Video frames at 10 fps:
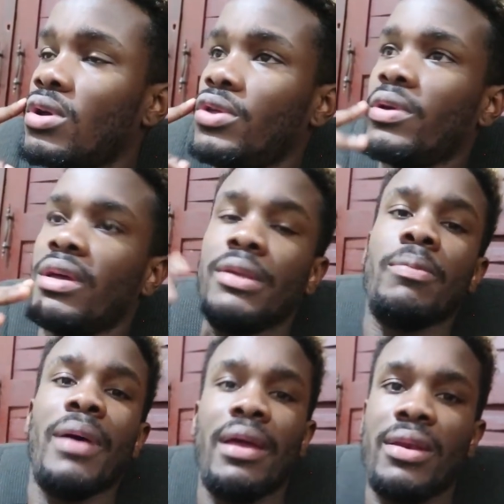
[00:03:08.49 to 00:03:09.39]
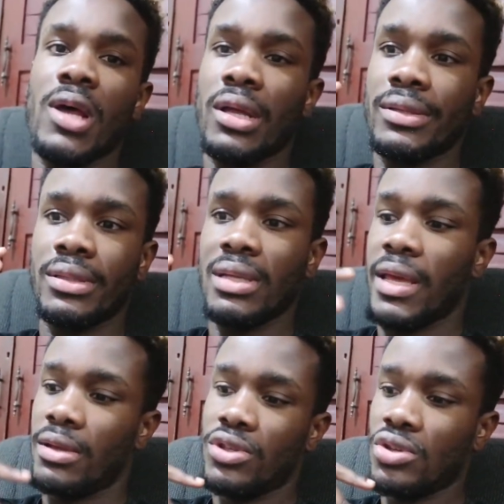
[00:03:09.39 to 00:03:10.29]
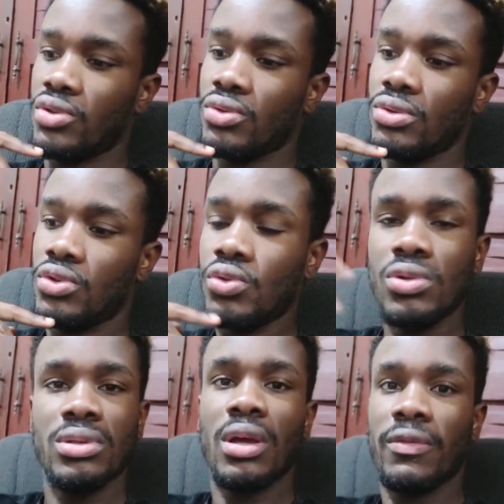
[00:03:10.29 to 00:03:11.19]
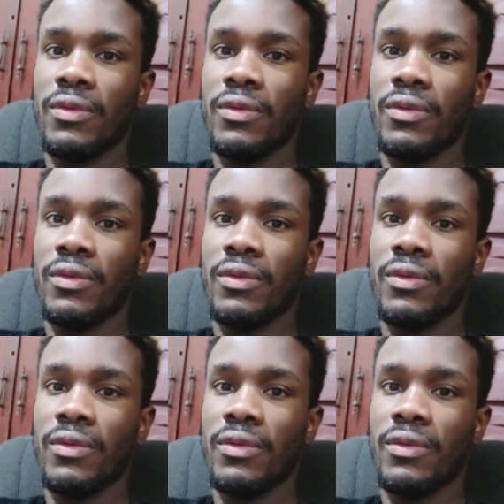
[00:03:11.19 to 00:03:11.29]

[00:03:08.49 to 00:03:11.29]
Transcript: you can depend on to like just do stuff,